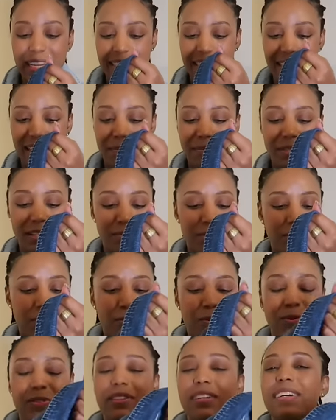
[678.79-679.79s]
a denim
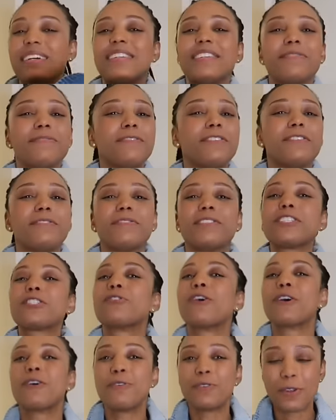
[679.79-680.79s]
jumpsuit.
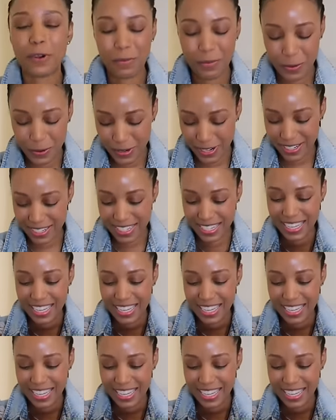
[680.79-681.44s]
Struggle no more.